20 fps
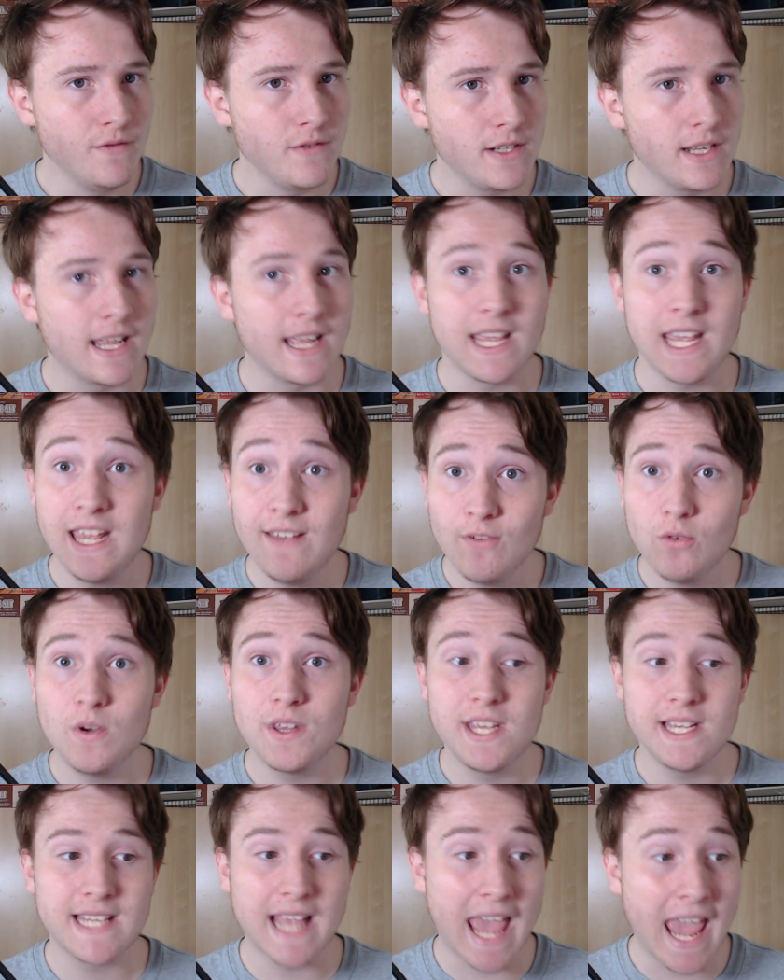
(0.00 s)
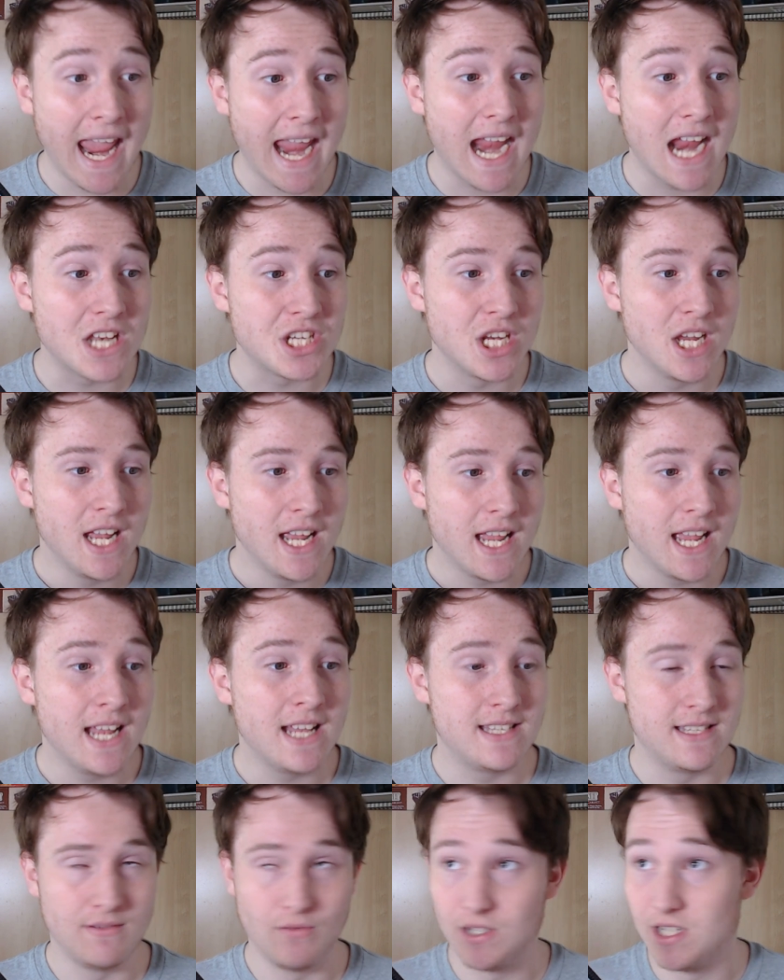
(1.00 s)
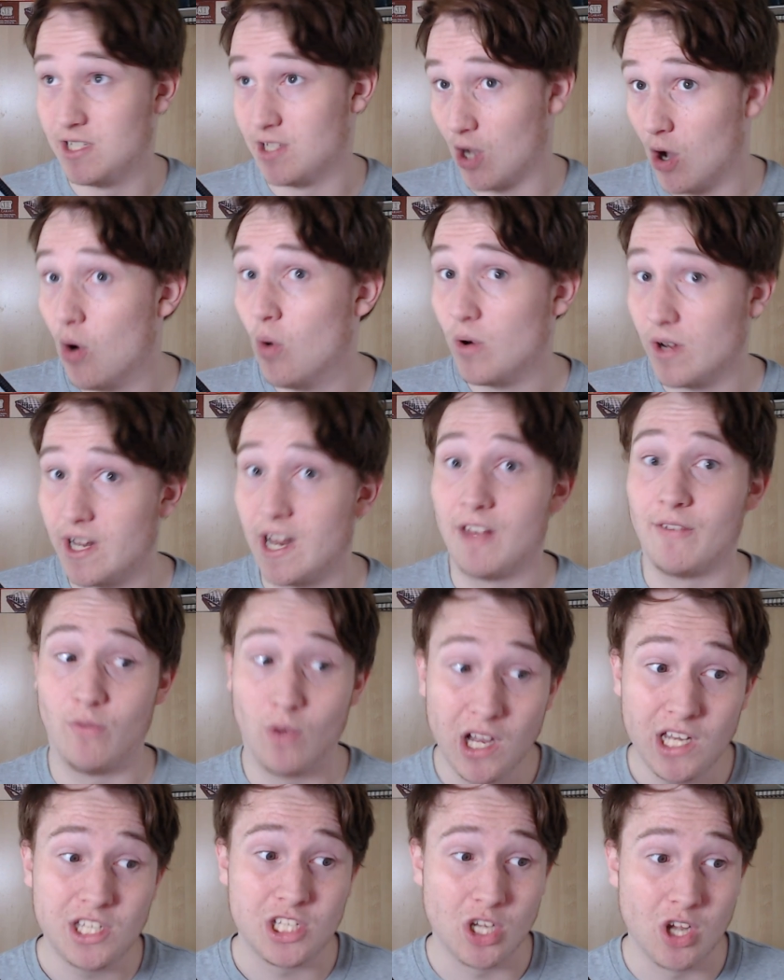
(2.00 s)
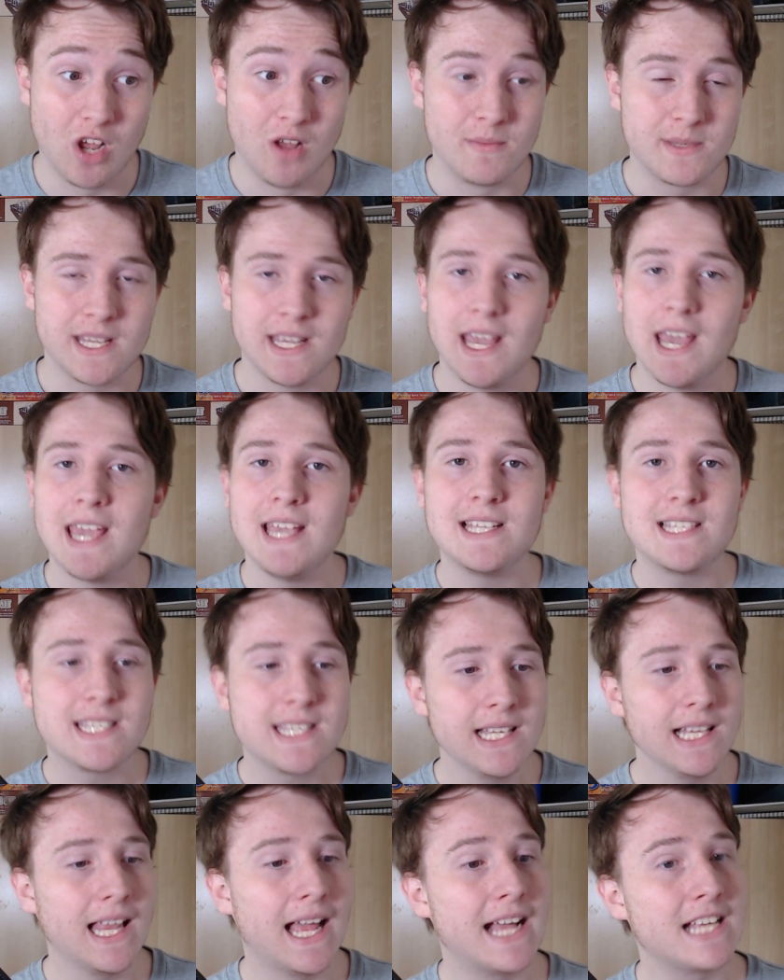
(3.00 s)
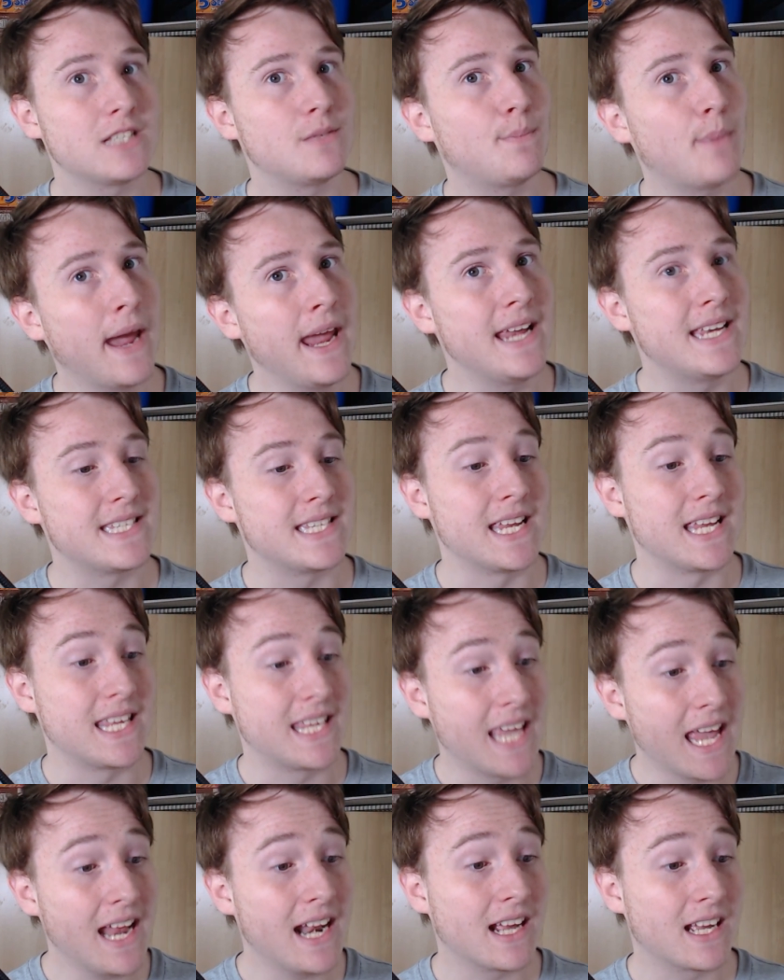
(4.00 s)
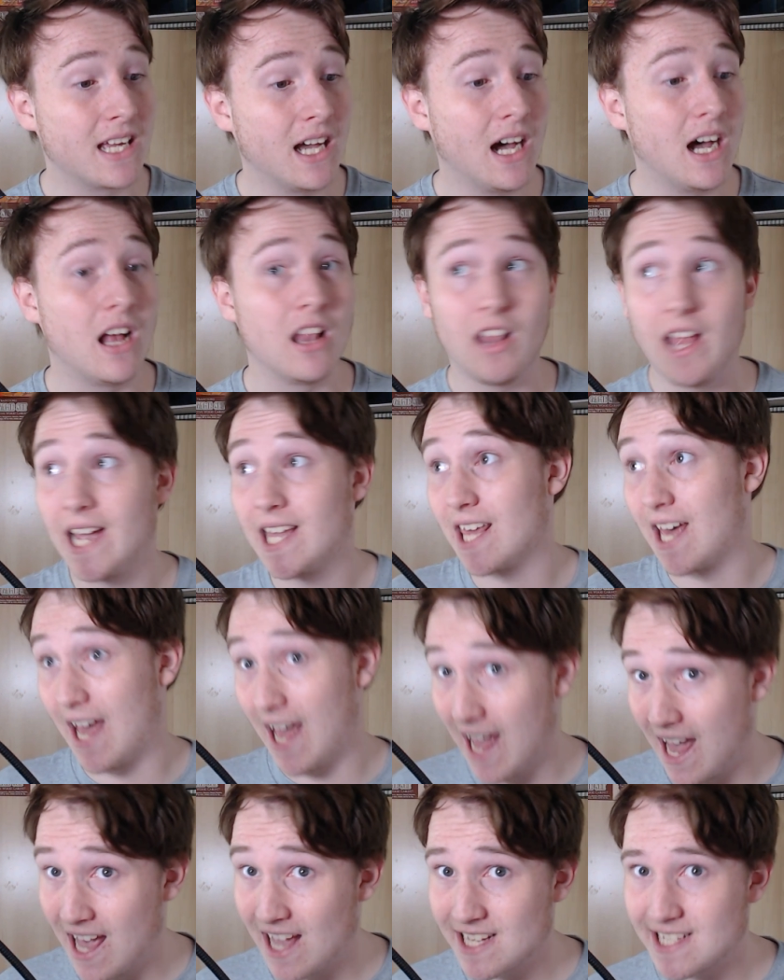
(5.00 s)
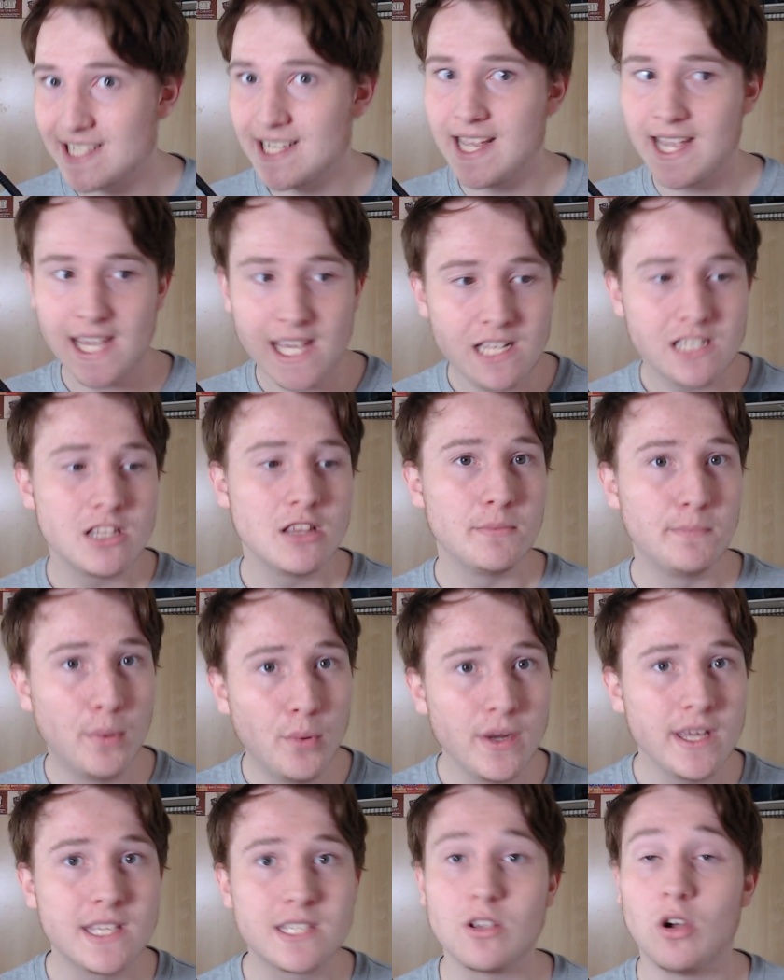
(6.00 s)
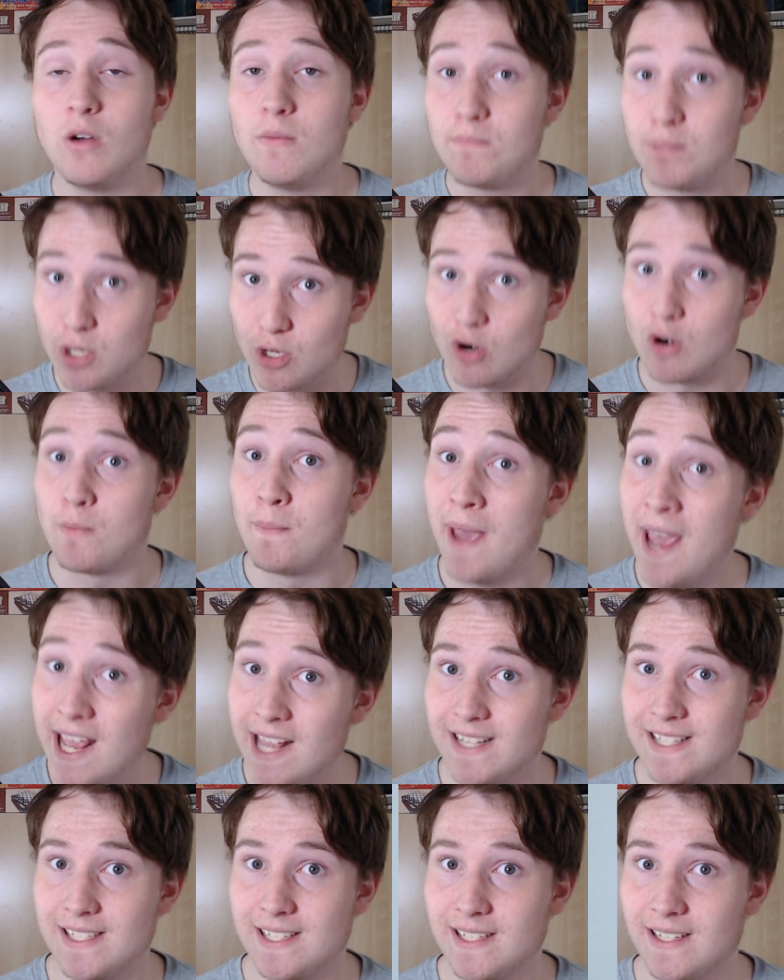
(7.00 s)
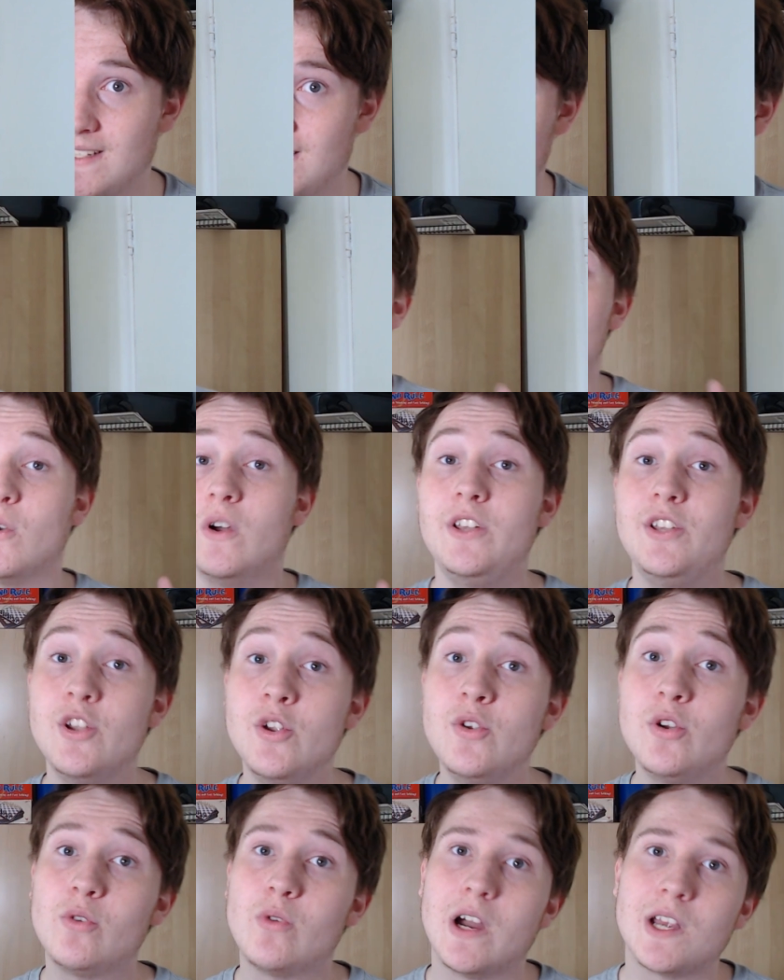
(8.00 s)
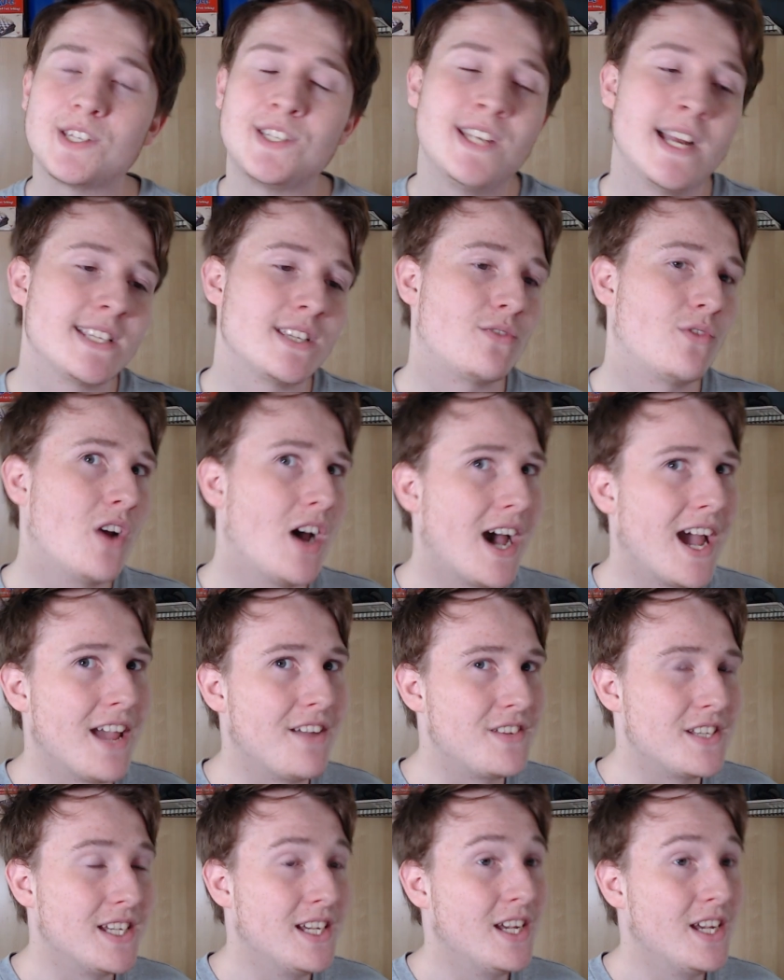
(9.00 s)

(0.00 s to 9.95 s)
that even with his age, which is old in F1 terms, he still has pace to get a car like a Haas into the points on pure pace. So a new question has arrived.